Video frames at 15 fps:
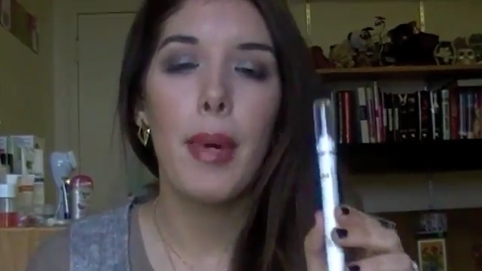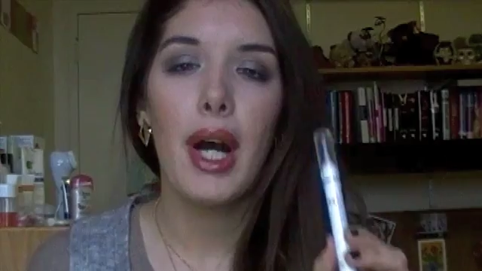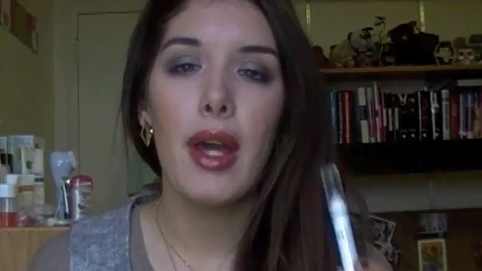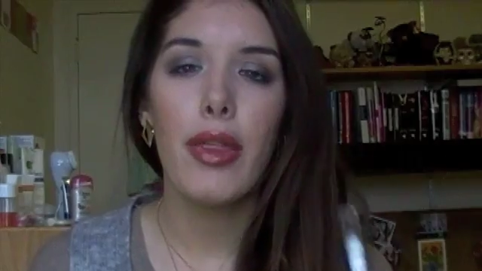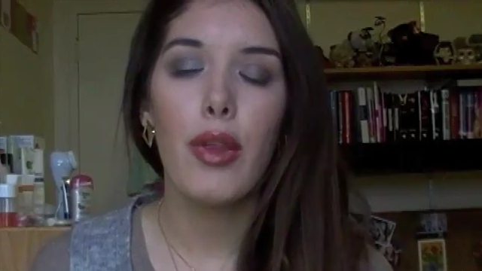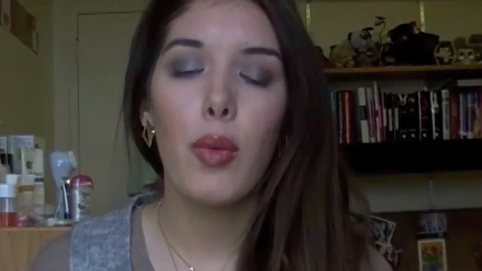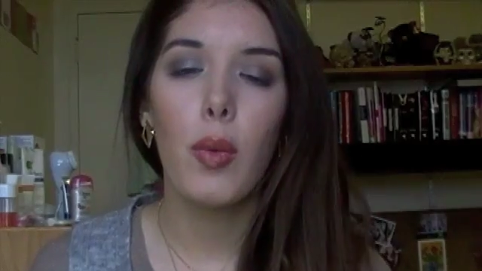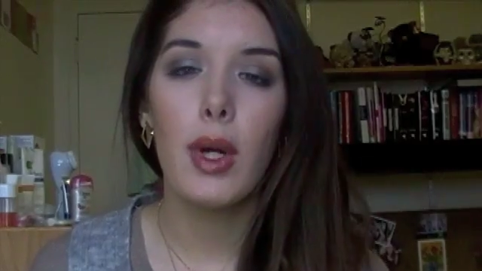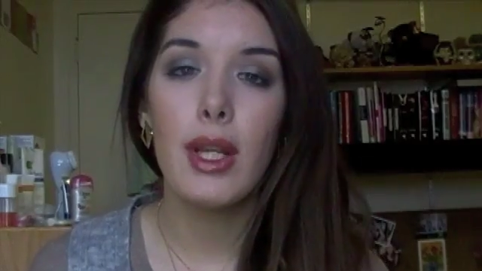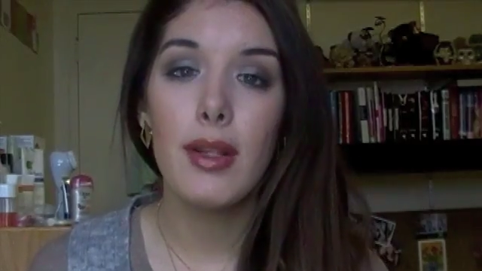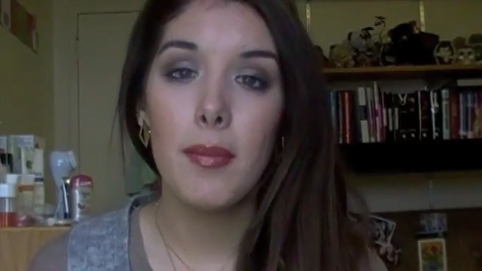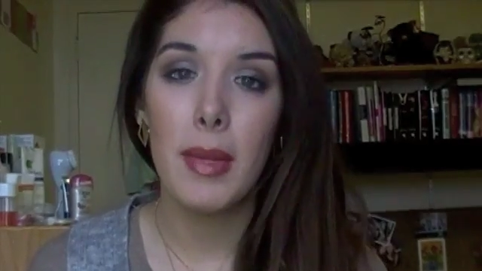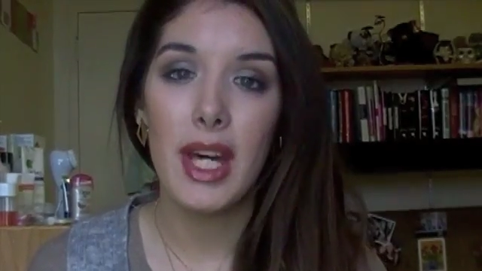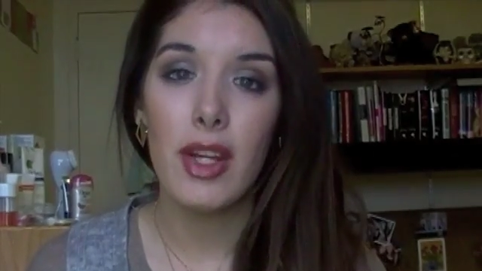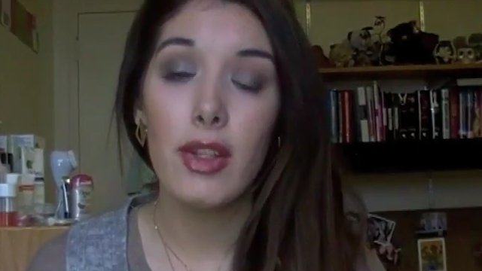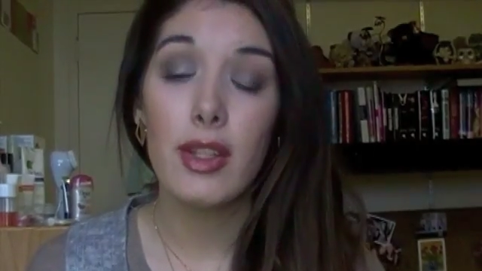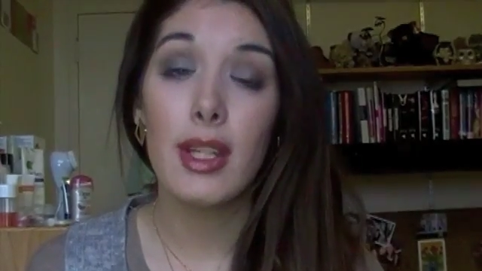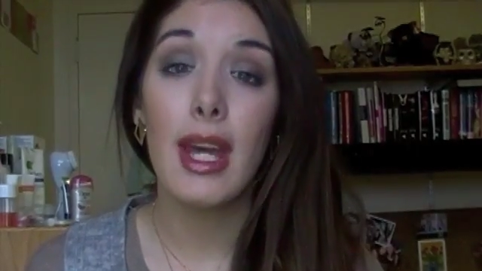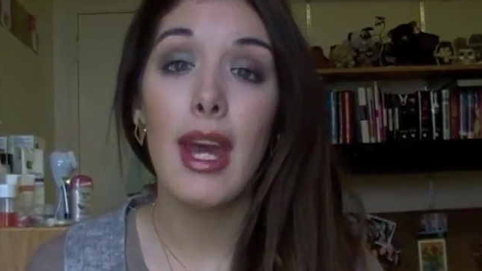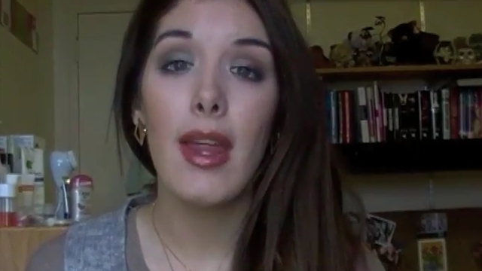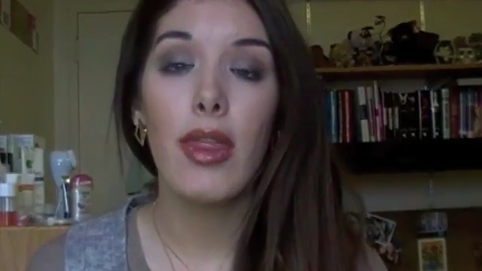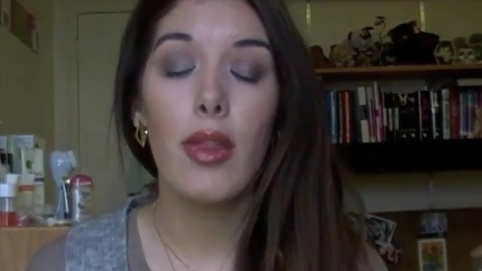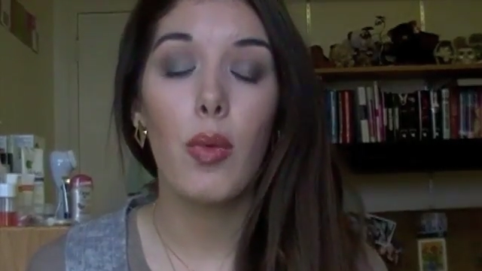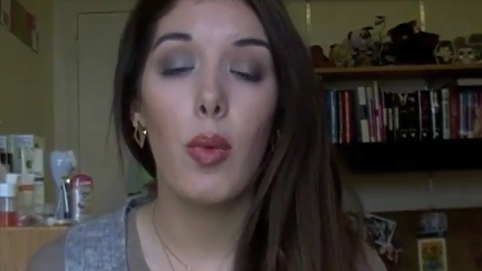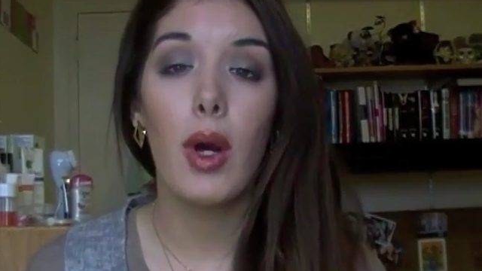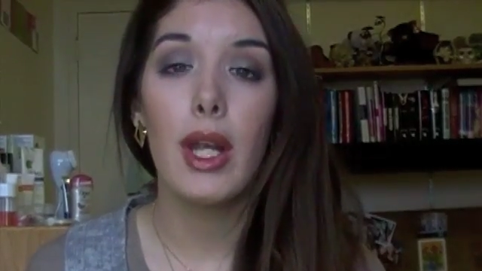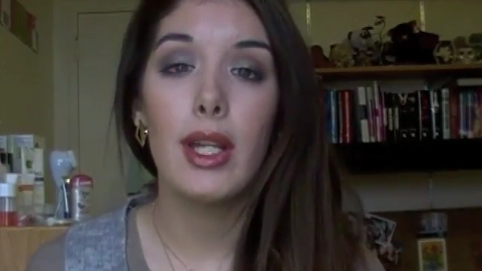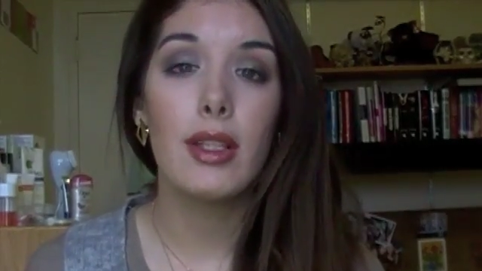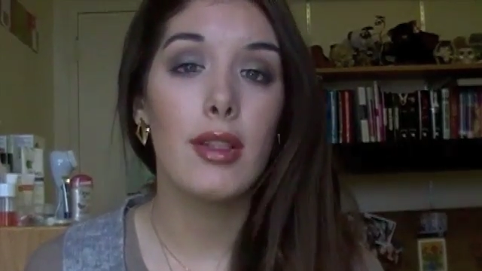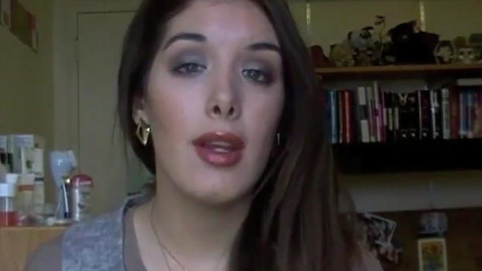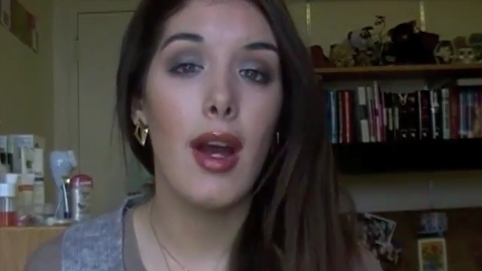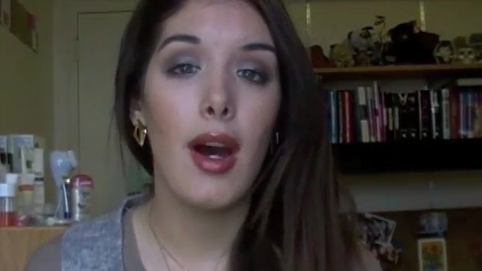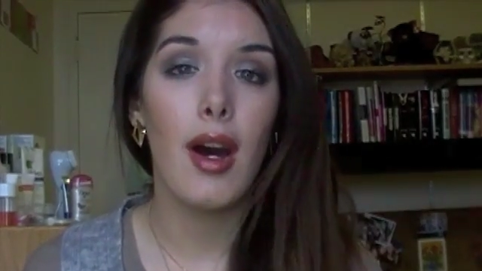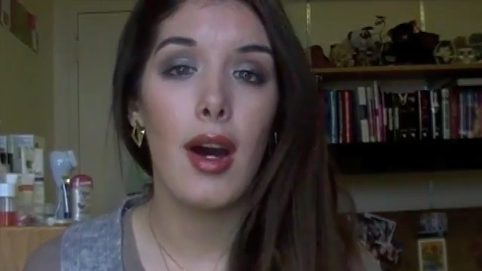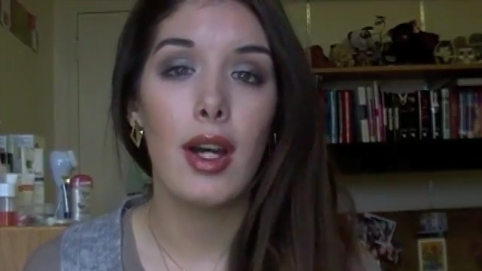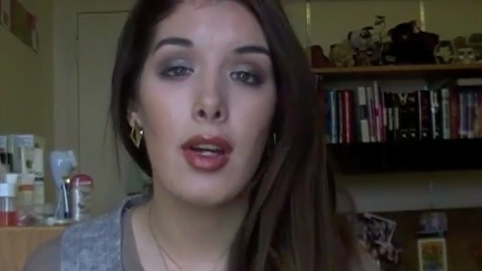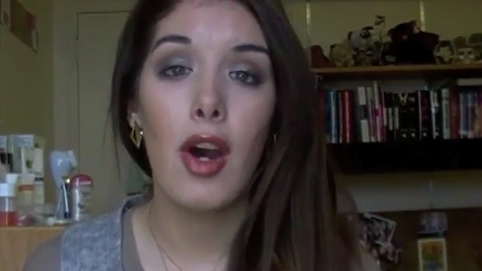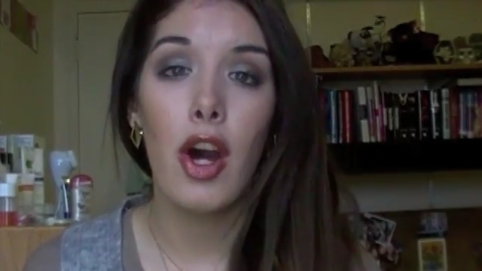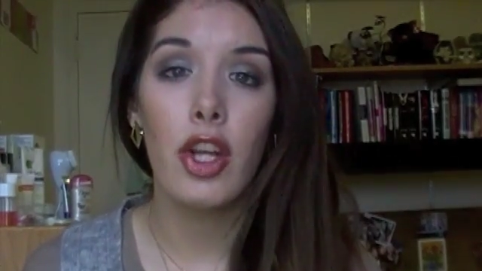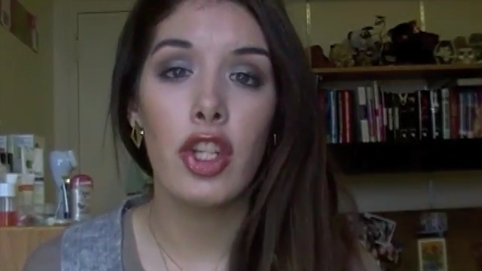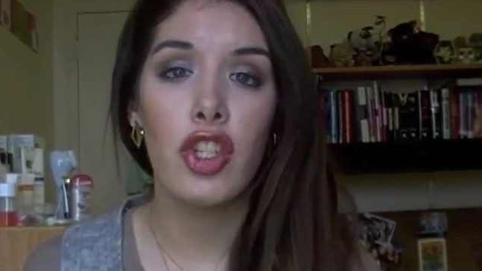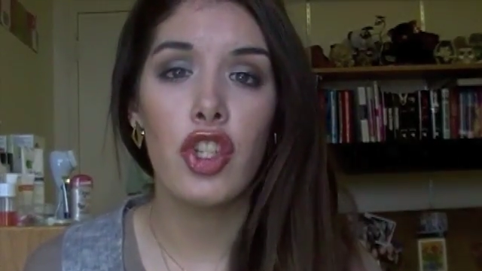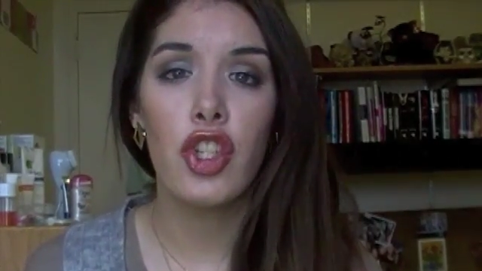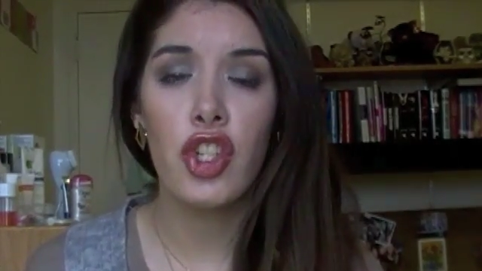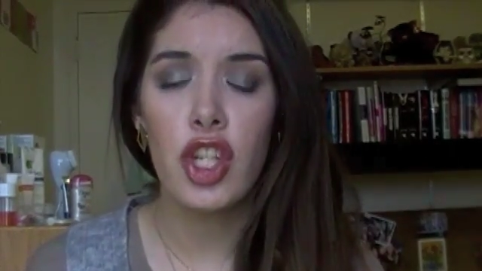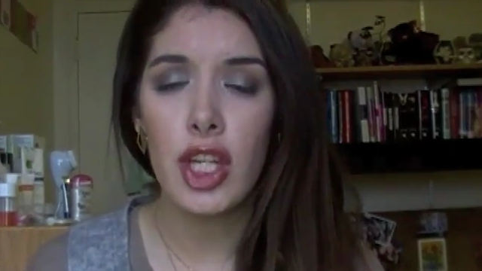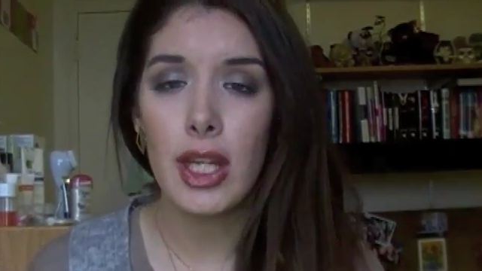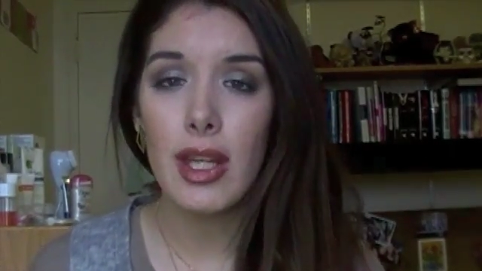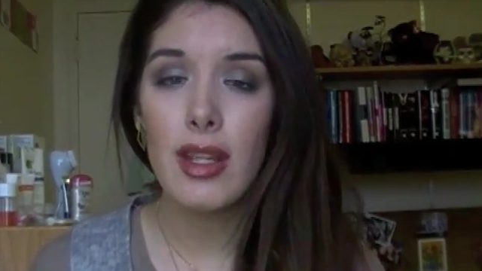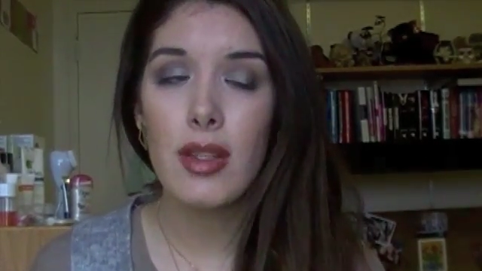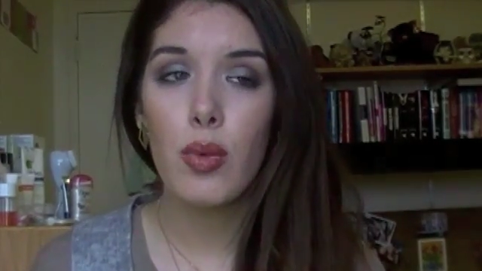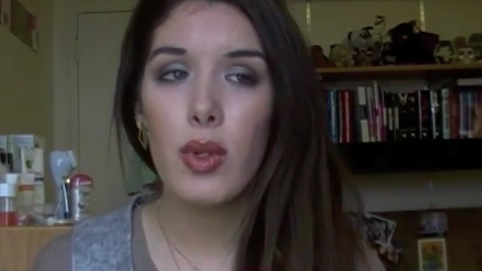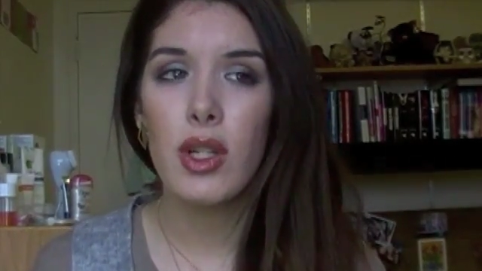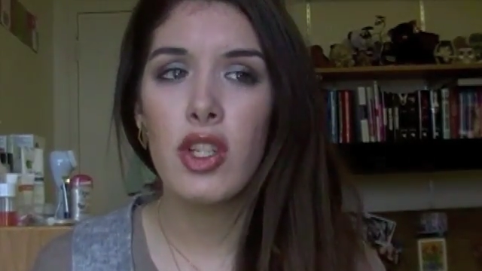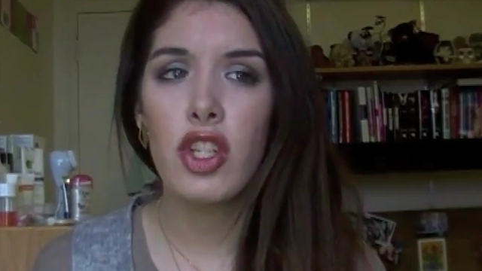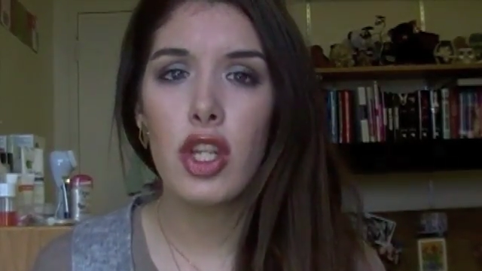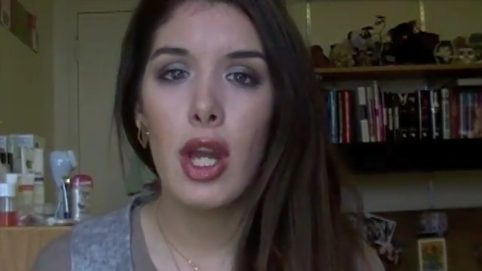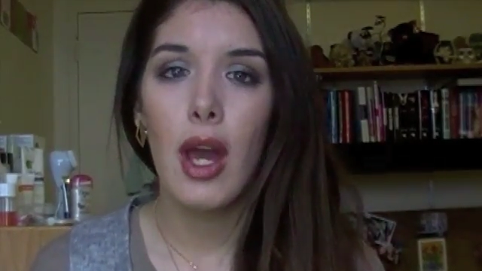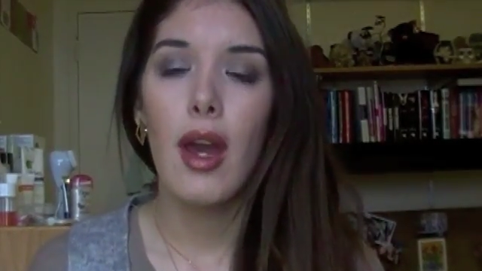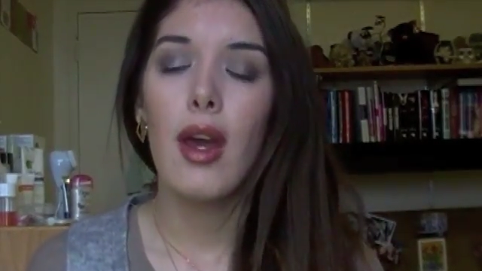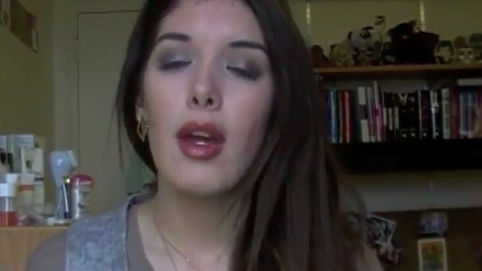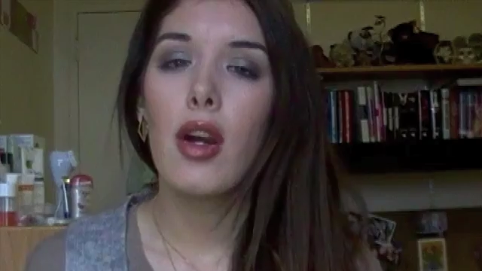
but the one in Milk and the one in Cottage Cheese, which